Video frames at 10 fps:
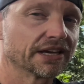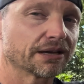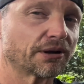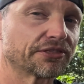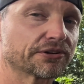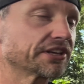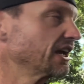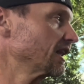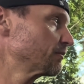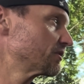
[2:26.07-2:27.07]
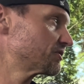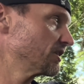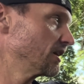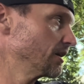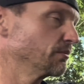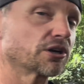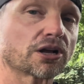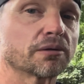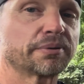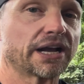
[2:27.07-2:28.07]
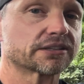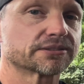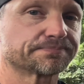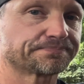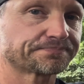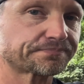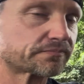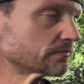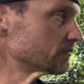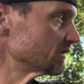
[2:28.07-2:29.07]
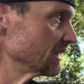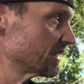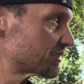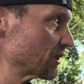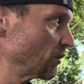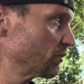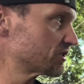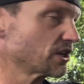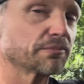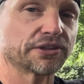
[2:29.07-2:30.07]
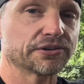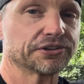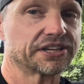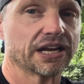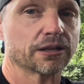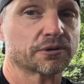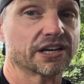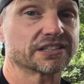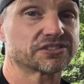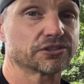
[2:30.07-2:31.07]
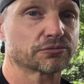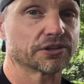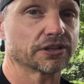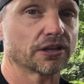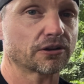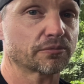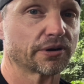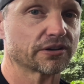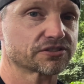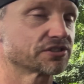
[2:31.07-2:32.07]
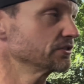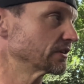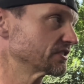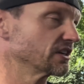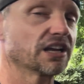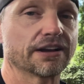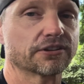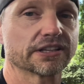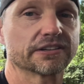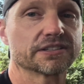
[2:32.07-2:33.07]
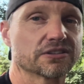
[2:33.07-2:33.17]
And my 30 caliber is a compact. And so when it's on my 30 caliber, I can still run the longer bottles too, because it'll have clearance.